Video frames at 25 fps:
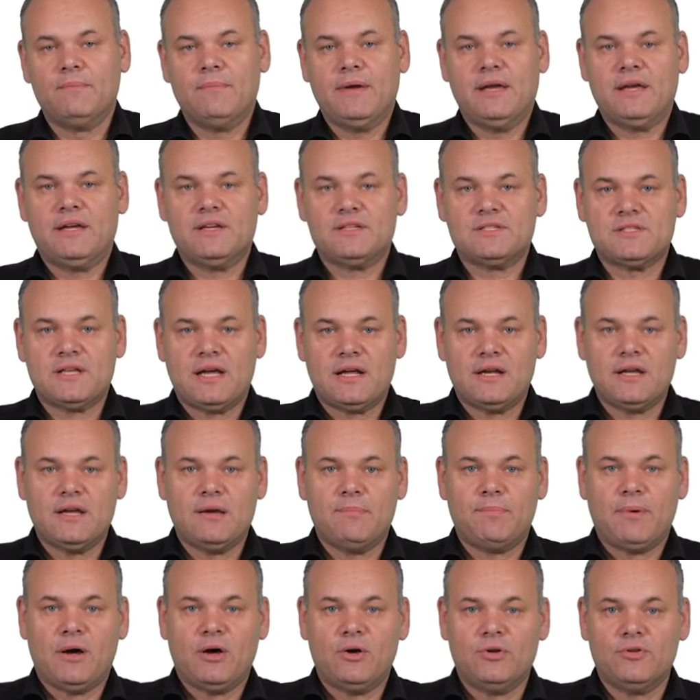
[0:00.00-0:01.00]
make a study
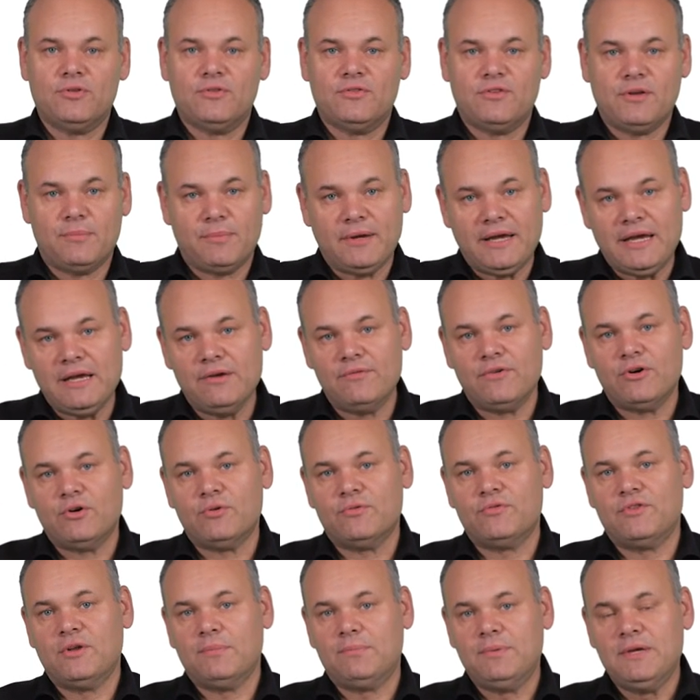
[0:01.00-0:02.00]
about the behavior
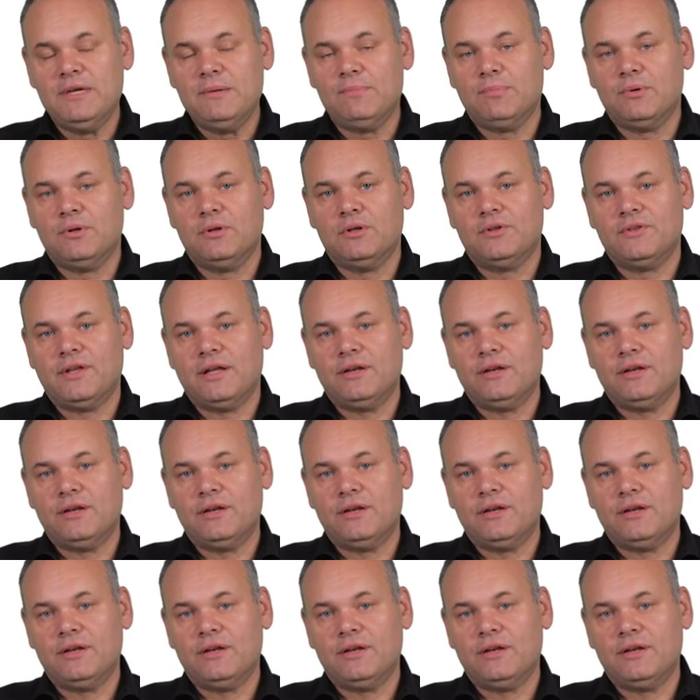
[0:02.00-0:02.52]
of the people,